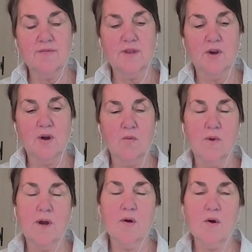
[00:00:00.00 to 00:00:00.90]
to figure out
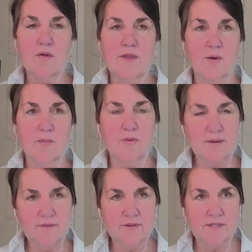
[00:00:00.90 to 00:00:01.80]
where are their
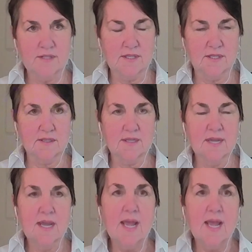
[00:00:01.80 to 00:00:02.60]
preferences.